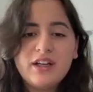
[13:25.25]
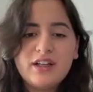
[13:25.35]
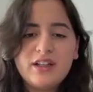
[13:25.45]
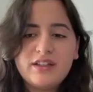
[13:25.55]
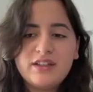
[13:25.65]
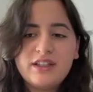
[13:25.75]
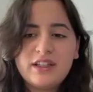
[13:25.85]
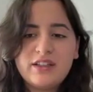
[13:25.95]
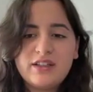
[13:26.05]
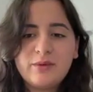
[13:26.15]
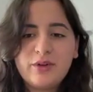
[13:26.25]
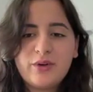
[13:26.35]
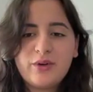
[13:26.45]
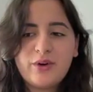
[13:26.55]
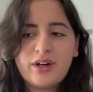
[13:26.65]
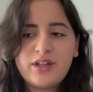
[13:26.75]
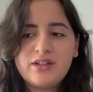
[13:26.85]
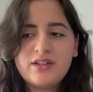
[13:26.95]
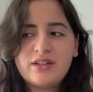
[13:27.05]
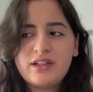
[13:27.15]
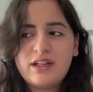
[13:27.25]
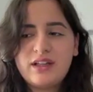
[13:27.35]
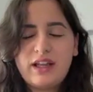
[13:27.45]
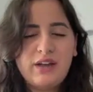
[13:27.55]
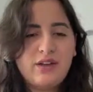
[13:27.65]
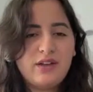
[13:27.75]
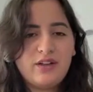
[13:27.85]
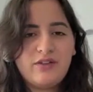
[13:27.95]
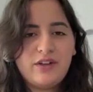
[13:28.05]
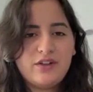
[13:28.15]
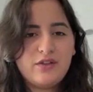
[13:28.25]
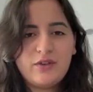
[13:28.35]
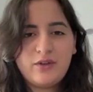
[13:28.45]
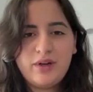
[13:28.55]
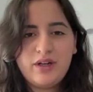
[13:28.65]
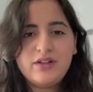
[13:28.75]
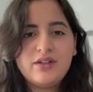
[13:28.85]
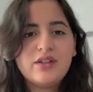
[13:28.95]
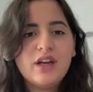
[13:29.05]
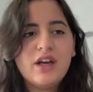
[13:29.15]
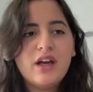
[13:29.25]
Because it's like a small course that you can finish in a few months.